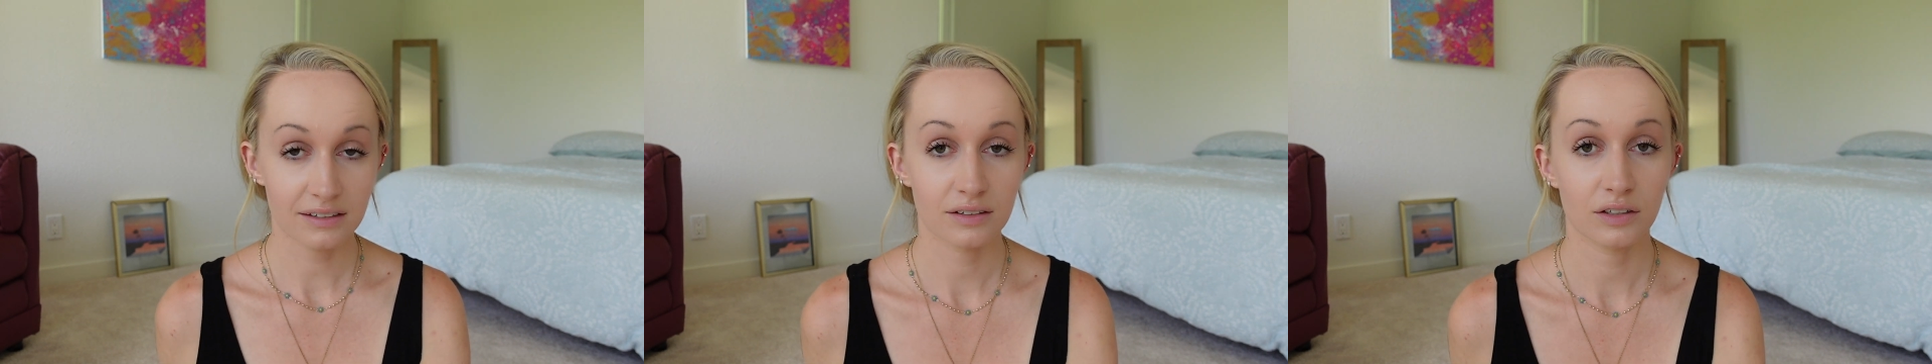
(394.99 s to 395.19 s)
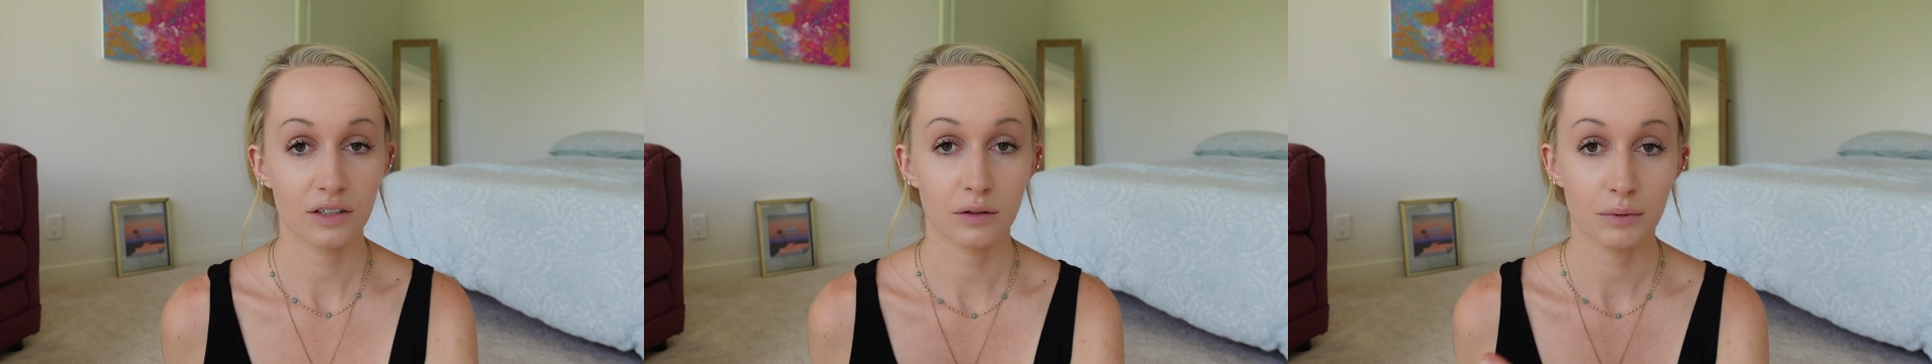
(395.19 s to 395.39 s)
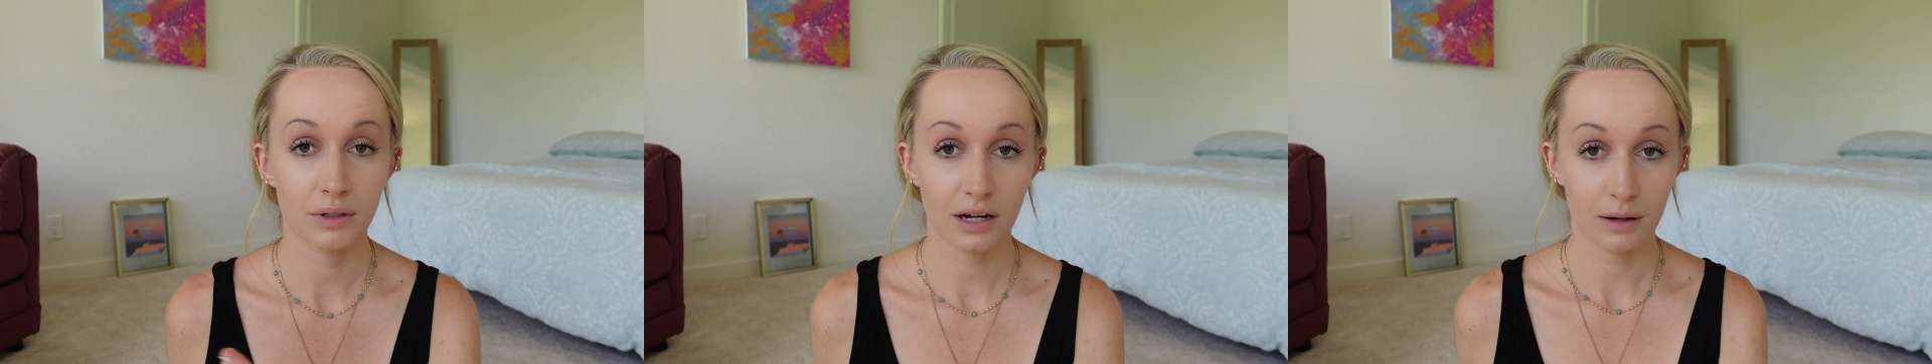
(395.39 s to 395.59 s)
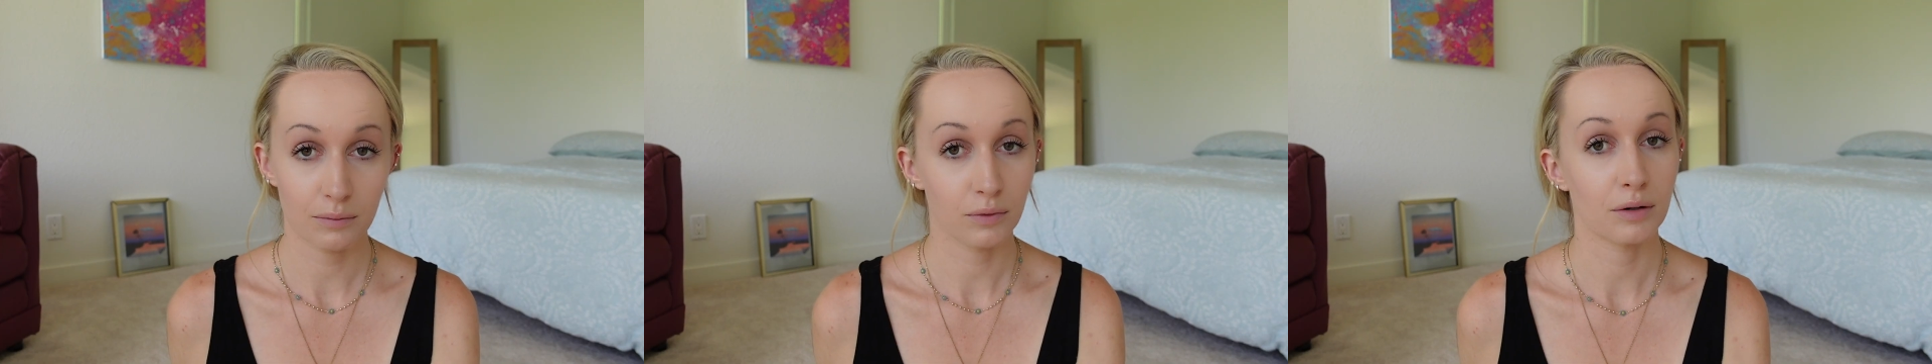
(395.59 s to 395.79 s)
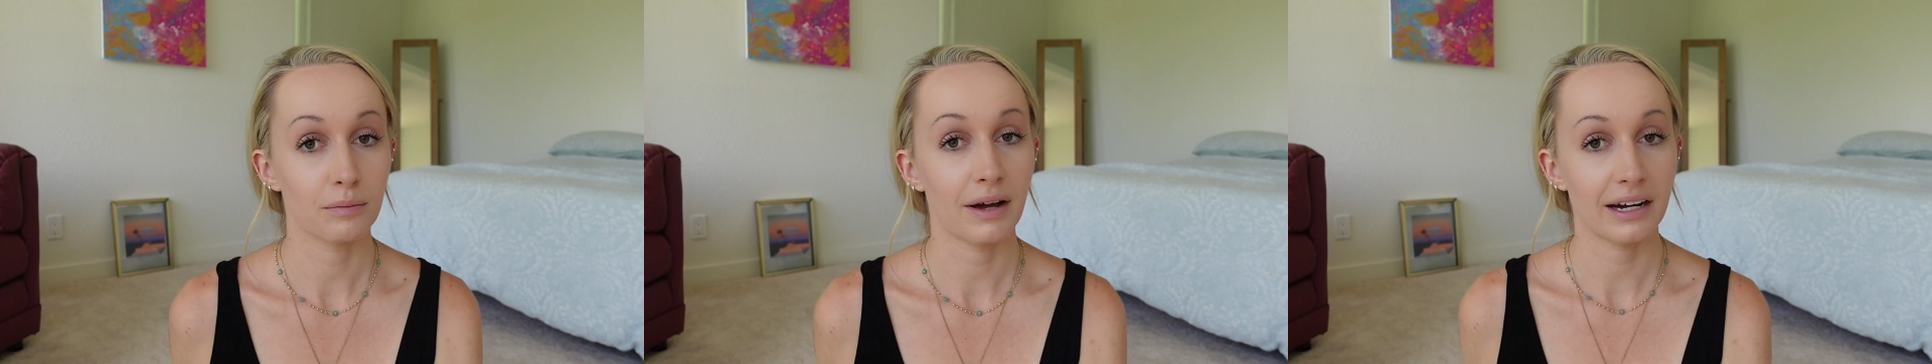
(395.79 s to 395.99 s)
so you'll become
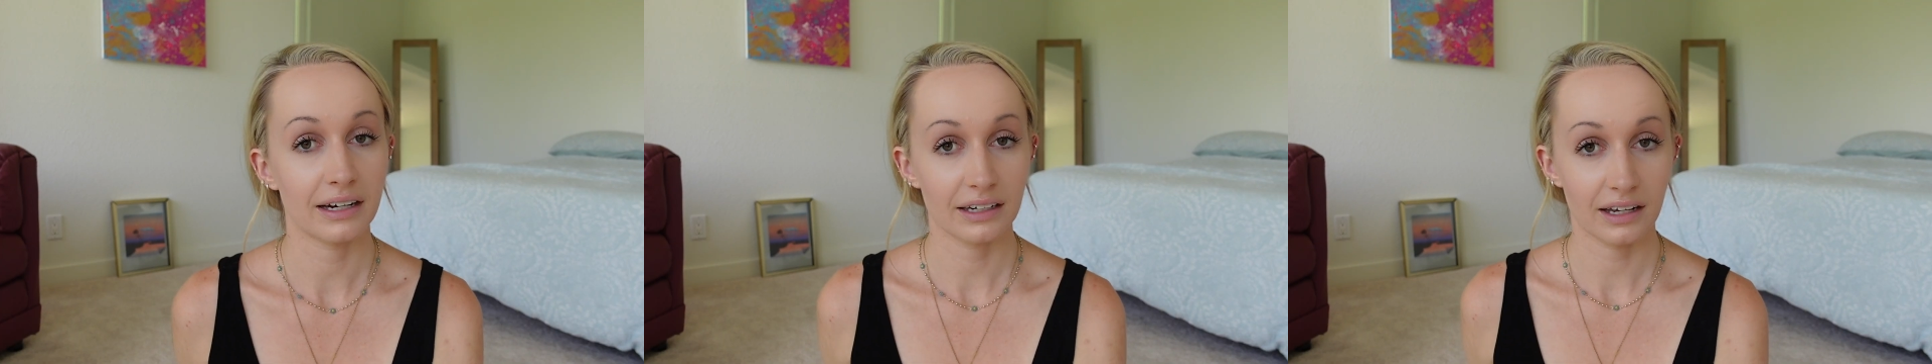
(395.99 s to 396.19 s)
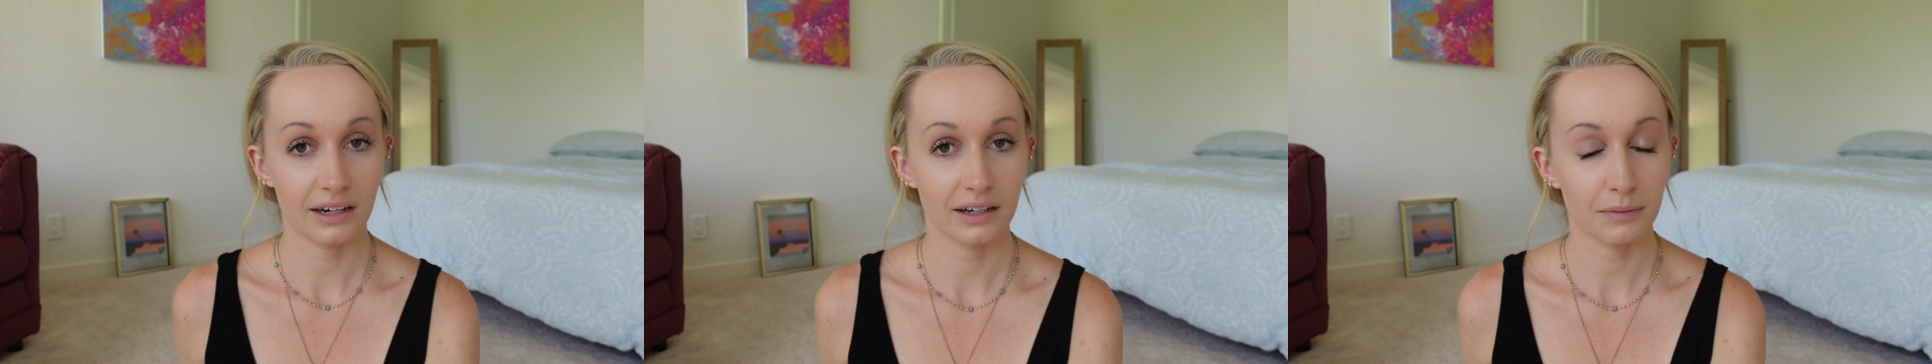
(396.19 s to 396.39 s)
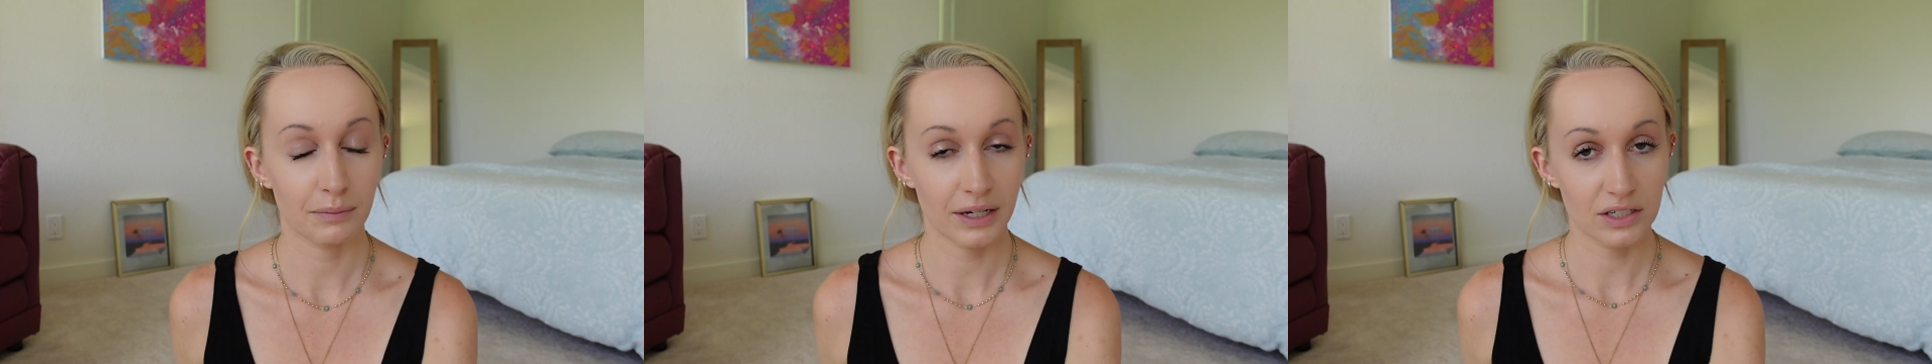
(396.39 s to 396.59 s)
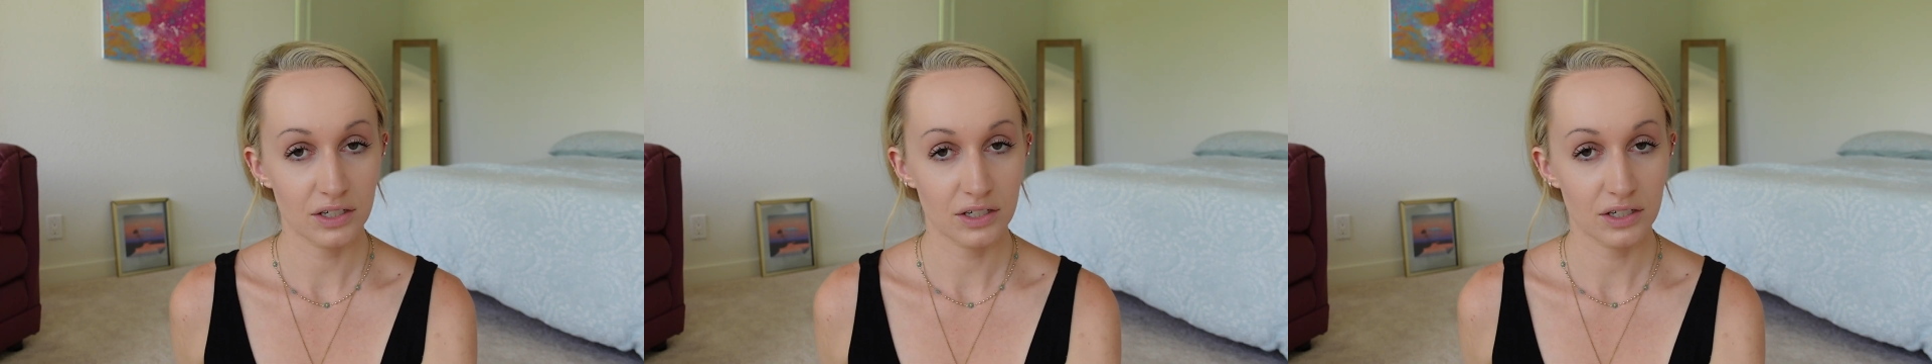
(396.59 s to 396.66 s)
more magnetic by